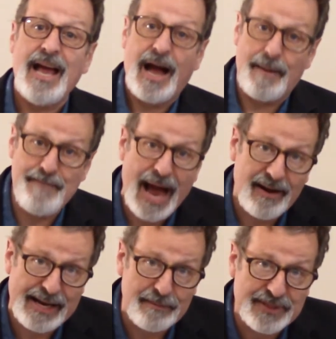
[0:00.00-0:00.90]

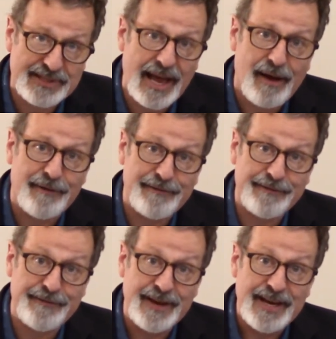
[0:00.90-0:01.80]
about
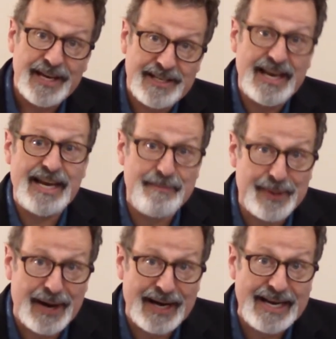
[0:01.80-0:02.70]
himself to
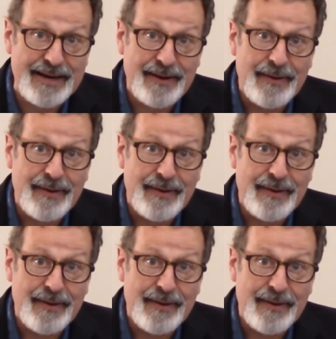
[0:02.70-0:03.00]
anybody